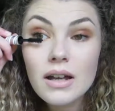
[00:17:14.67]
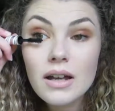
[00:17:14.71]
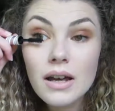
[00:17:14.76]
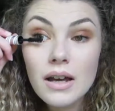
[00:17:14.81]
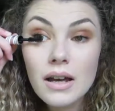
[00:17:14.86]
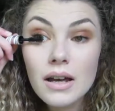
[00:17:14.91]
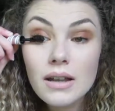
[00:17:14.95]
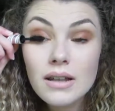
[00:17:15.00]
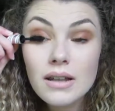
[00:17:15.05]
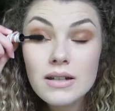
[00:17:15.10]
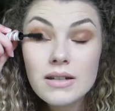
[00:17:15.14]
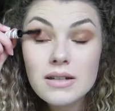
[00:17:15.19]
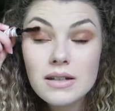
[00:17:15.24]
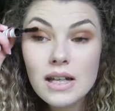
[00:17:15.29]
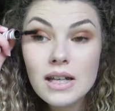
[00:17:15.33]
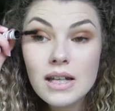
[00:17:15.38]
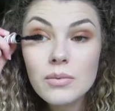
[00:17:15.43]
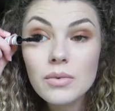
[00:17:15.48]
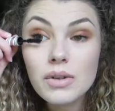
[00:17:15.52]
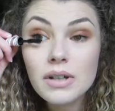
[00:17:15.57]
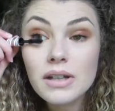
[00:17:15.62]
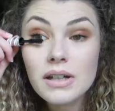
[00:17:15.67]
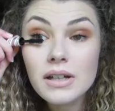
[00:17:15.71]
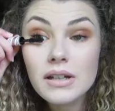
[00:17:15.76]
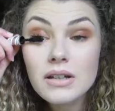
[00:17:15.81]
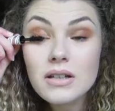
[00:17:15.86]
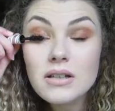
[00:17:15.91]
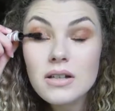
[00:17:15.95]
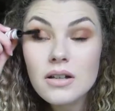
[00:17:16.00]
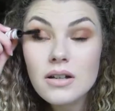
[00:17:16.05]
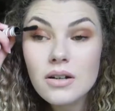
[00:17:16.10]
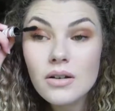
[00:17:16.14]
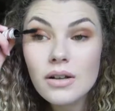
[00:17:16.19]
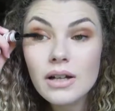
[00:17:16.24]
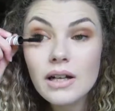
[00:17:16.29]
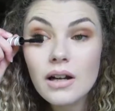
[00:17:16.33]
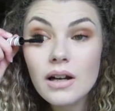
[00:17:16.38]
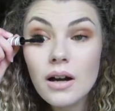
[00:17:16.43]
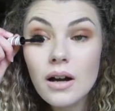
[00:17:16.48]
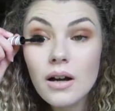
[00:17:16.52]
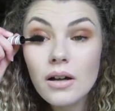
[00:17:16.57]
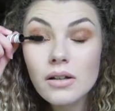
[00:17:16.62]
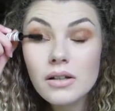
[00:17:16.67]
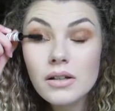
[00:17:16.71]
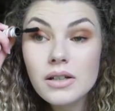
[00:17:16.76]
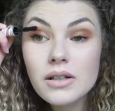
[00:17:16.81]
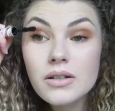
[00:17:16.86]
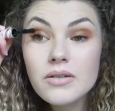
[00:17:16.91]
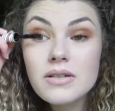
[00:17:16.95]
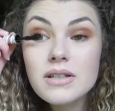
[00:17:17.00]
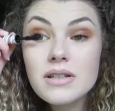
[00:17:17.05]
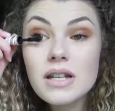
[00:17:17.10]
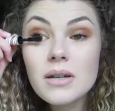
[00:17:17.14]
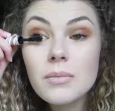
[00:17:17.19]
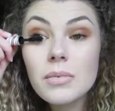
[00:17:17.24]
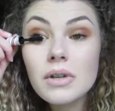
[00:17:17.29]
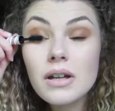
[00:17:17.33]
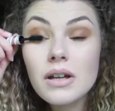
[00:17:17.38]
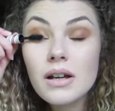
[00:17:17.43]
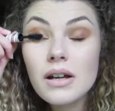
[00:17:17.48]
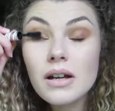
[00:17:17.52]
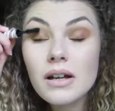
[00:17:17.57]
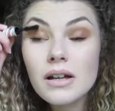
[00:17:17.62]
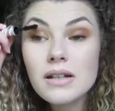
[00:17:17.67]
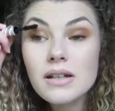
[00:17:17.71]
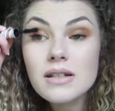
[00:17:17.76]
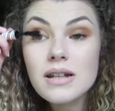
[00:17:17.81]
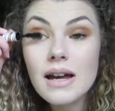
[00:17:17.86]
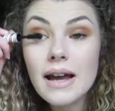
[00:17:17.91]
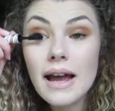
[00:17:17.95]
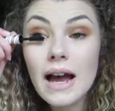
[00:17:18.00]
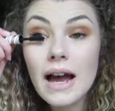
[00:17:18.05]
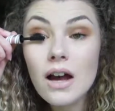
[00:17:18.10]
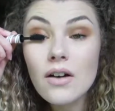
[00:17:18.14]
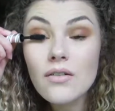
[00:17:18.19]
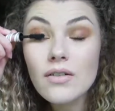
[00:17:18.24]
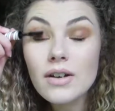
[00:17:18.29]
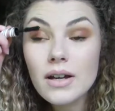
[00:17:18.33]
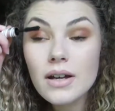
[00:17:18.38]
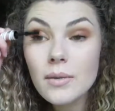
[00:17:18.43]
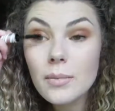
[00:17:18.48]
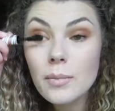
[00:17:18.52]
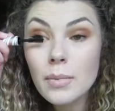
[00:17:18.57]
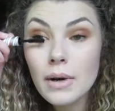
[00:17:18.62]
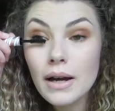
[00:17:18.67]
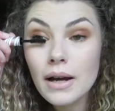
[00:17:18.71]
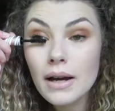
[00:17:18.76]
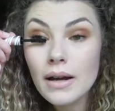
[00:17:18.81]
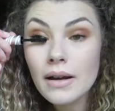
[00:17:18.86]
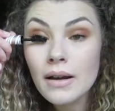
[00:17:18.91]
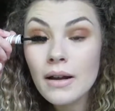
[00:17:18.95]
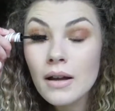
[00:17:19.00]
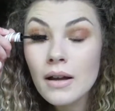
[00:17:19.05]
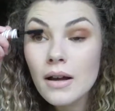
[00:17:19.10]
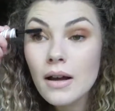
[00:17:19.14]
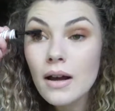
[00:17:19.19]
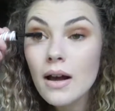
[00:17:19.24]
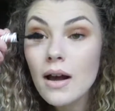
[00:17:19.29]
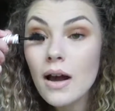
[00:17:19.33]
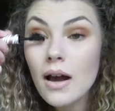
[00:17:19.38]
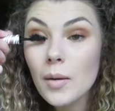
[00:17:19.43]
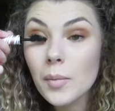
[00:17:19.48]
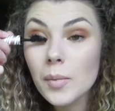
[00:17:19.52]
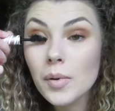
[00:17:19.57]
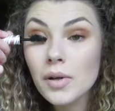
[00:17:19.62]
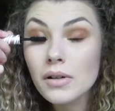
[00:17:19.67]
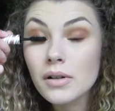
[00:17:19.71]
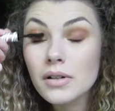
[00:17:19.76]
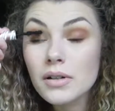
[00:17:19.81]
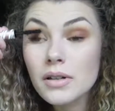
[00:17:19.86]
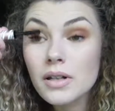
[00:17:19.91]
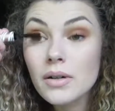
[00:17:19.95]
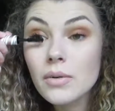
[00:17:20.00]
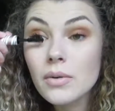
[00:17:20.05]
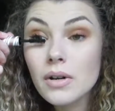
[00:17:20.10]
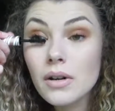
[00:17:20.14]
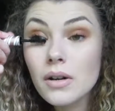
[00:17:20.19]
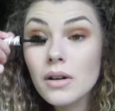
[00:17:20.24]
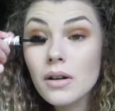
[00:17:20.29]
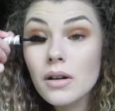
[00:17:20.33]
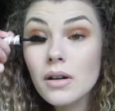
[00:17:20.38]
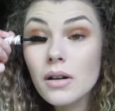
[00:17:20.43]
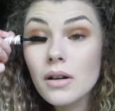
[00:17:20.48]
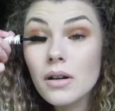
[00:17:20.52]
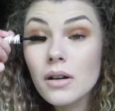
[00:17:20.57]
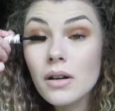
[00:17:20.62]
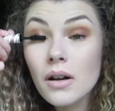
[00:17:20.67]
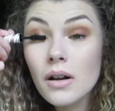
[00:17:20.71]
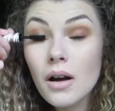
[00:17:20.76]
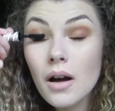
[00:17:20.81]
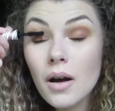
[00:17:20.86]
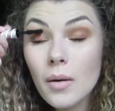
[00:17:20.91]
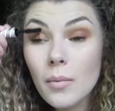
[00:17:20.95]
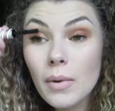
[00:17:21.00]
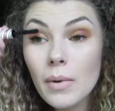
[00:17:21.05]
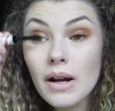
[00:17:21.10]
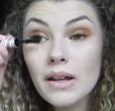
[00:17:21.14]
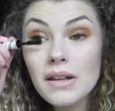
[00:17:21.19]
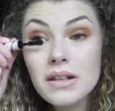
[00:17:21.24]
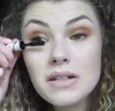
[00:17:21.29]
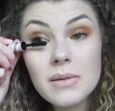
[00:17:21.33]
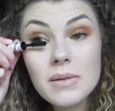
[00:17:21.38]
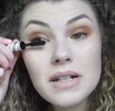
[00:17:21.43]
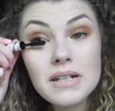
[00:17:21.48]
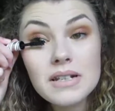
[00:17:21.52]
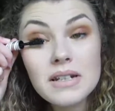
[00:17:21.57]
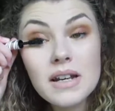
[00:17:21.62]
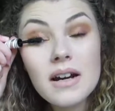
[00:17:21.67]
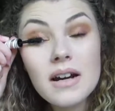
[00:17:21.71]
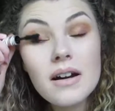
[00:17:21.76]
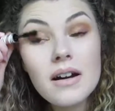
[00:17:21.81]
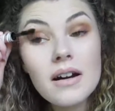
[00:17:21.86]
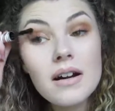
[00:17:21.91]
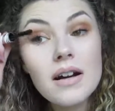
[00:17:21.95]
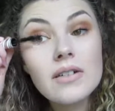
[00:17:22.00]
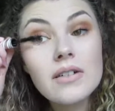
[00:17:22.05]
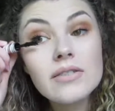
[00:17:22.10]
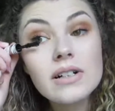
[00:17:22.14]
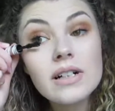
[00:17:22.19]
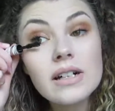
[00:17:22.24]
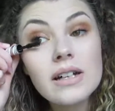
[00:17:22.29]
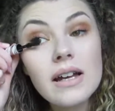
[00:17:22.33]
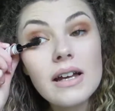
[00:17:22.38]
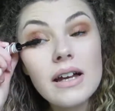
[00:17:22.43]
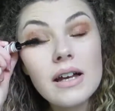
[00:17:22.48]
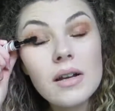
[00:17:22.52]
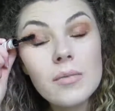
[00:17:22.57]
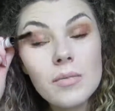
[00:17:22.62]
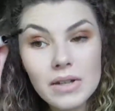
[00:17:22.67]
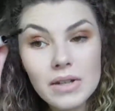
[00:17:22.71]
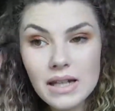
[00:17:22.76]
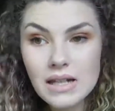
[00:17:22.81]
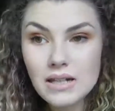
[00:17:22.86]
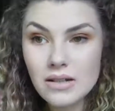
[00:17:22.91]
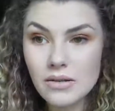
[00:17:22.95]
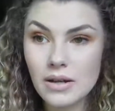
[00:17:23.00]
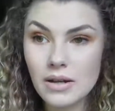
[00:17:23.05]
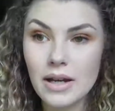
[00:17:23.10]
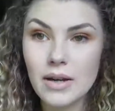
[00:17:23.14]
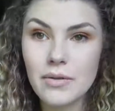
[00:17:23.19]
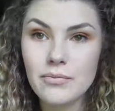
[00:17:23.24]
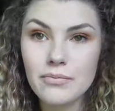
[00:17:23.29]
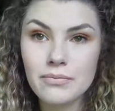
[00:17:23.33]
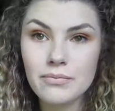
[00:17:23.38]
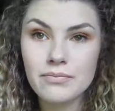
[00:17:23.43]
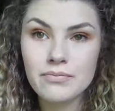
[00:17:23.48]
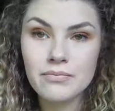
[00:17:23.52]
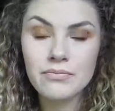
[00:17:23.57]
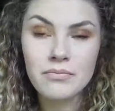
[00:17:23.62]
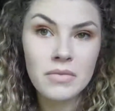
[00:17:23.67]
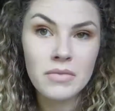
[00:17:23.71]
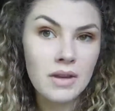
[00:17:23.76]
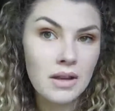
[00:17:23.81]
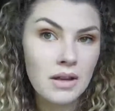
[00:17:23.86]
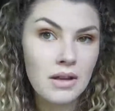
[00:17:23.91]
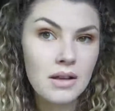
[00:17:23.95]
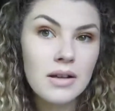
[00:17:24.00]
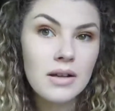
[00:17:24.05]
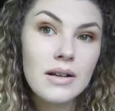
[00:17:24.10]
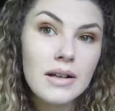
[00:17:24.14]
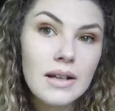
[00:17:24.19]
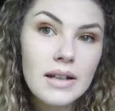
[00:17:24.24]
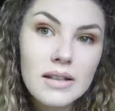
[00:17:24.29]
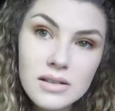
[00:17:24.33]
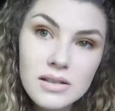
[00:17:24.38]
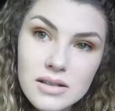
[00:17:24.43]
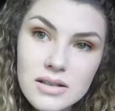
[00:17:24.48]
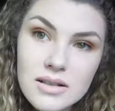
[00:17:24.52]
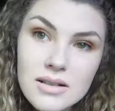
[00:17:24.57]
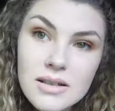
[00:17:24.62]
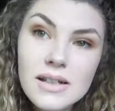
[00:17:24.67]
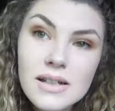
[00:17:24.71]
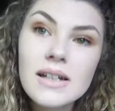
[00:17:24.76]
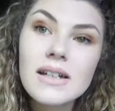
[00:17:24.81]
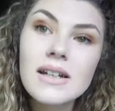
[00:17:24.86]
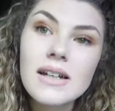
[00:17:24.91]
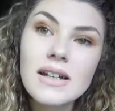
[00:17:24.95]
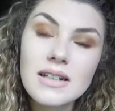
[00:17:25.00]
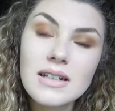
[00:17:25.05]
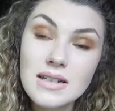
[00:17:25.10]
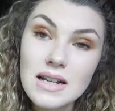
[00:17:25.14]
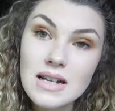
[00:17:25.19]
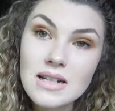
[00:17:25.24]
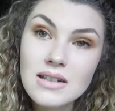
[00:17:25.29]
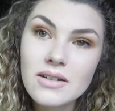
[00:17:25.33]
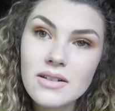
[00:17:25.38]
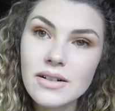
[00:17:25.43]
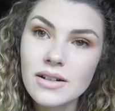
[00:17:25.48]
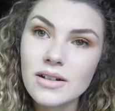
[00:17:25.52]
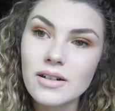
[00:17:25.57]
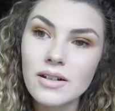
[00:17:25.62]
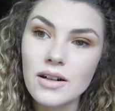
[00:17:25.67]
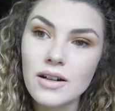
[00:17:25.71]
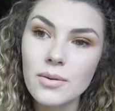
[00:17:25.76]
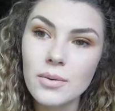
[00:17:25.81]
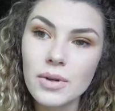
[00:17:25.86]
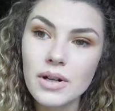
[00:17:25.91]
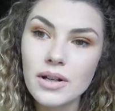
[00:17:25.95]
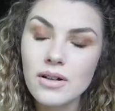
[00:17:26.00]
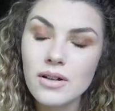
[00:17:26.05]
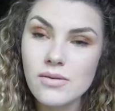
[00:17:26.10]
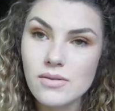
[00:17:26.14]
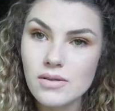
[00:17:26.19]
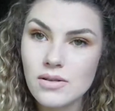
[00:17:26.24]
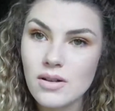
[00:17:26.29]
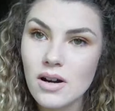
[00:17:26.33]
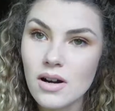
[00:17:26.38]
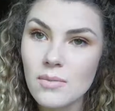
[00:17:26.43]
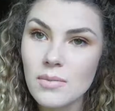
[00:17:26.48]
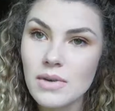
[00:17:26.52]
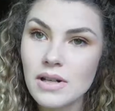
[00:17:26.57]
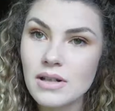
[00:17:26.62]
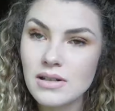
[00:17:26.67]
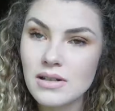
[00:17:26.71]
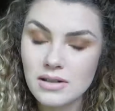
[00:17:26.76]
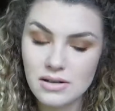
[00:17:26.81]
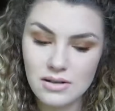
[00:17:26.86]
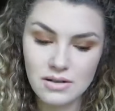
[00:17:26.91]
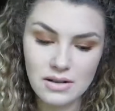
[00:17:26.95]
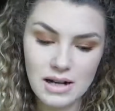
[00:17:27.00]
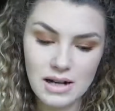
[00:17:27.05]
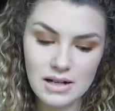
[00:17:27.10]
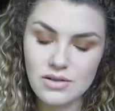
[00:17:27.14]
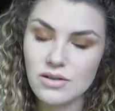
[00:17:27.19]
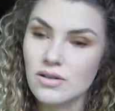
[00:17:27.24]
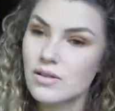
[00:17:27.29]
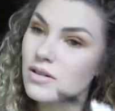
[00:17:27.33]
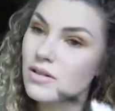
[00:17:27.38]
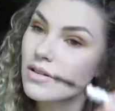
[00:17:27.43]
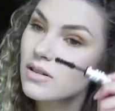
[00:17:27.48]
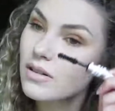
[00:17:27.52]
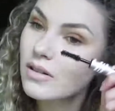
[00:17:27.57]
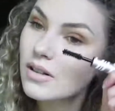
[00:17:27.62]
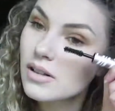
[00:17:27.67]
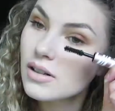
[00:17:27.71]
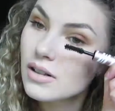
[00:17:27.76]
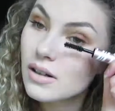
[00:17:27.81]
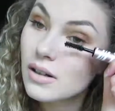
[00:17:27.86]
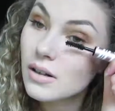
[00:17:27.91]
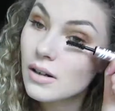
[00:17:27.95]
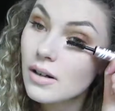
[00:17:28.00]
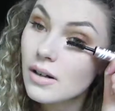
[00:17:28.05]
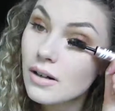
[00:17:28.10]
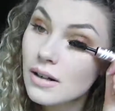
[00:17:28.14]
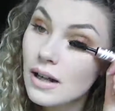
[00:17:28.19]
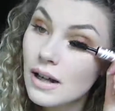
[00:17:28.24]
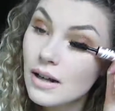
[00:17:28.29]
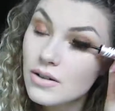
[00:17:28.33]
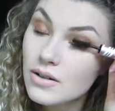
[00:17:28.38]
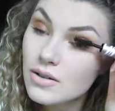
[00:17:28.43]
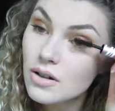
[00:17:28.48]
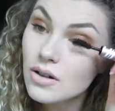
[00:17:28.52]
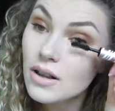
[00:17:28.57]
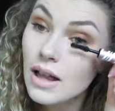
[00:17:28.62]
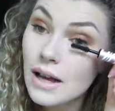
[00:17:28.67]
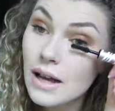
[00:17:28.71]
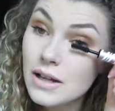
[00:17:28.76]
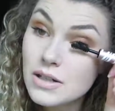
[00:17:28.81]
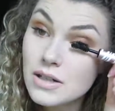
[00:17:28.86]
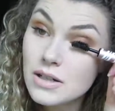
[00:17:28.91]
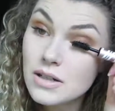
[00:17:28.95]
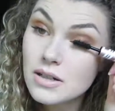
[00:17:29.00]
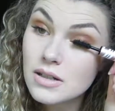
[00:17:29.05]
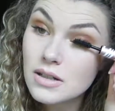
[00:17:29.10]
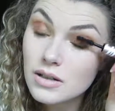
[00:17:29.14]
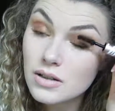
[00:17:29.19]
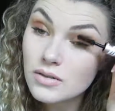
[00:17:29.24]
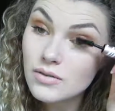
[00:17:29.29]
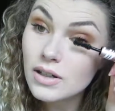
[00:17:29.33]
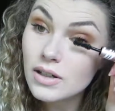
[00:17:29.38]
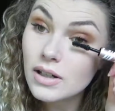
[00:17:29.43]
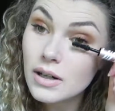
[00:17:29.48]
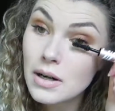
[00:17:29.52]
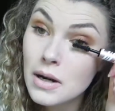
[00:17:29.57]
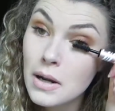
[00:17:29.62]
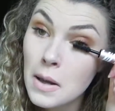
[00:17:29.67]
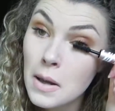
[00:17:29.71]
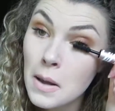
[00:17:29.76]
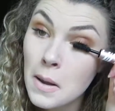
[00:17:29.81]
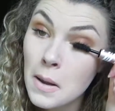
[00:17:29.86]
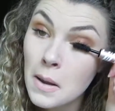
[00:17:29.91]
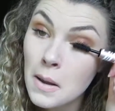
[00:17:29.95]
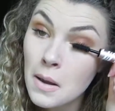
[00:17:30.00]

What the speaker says: And this came with it, so like I'll use it because I have it, but I personally would not buy this mascara ever again, but that's okay. It looks like, it does look good when it goes on. It makes your natural lashes look very